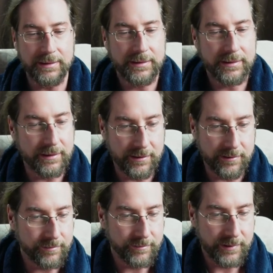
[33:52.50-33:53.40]
so
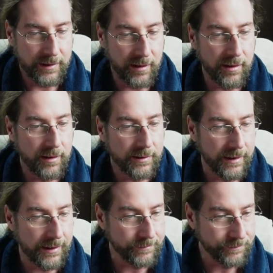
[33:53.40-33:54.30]
long
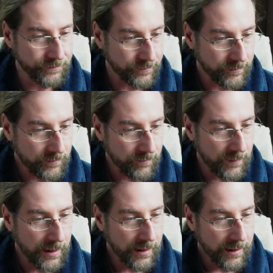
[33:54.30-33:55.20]
time.
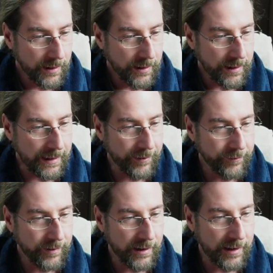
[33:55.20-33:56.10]

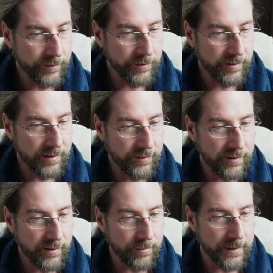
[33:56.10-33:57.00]
I've, I've received
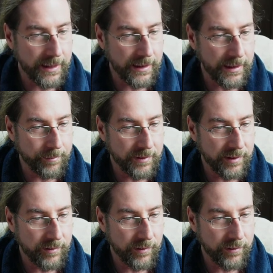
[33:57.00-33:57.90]
some minor
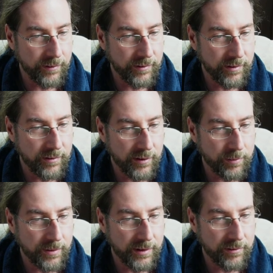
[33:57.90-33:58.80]
updates on Thursday, so I
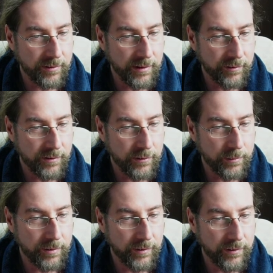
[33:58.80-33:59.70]
expect to receive the
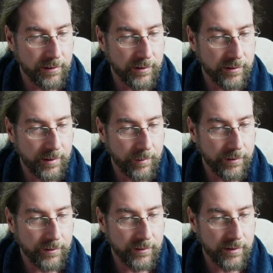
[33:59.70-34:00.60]
2.3 on some
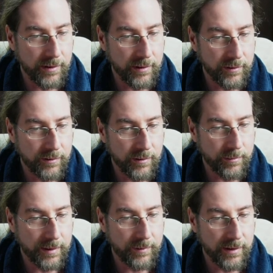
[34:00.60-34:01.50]
Thursday also.
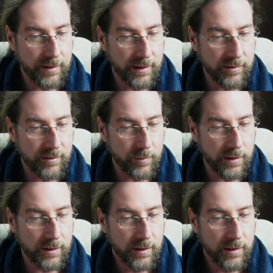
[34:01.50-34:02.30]
Maybe the next one